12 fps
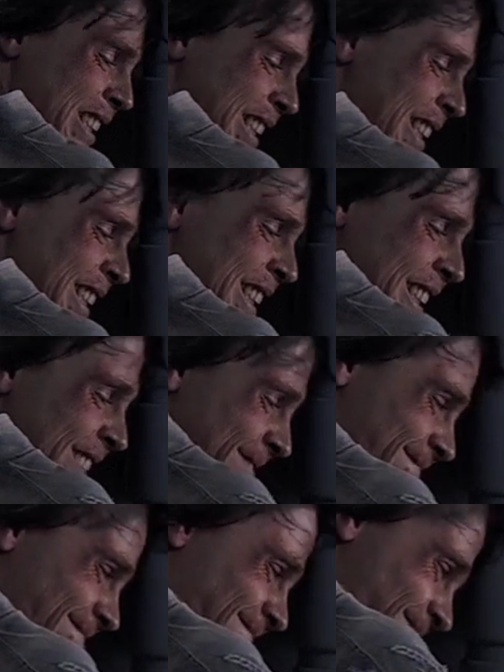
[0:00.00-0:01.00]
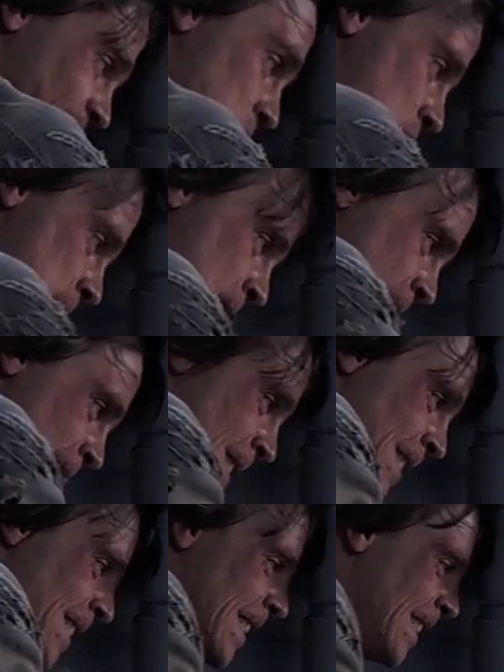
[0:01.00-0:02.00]
Darth Vader has a
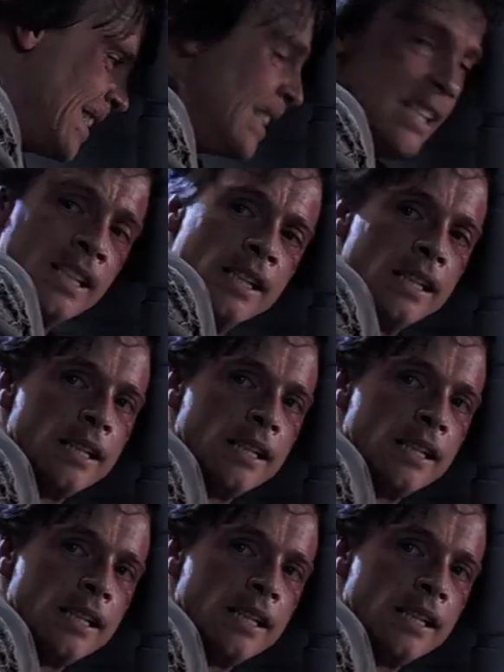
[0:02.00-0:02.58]
completely different